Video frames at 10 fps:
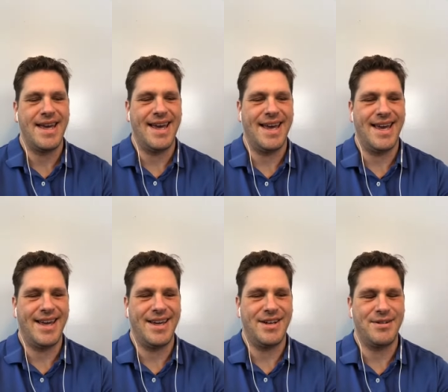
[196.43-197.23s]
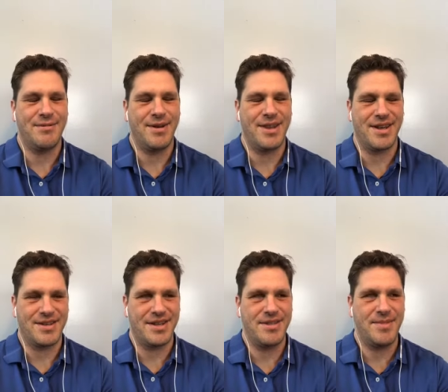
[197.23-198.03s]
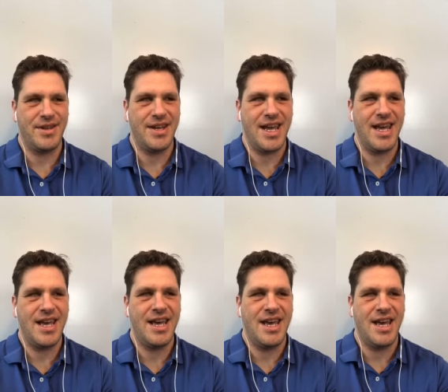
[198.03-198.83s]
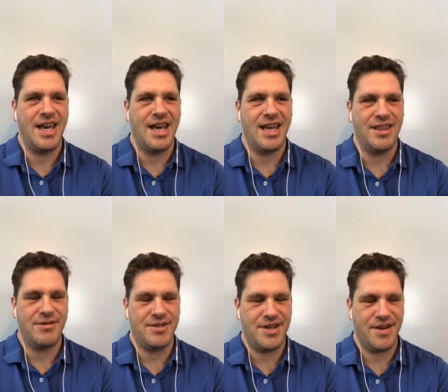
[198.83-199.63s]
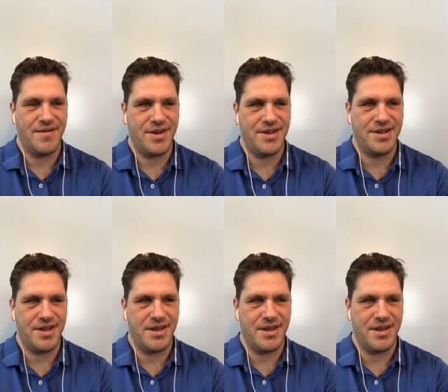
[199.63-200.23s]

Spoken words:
And with accessibility, there's a difference.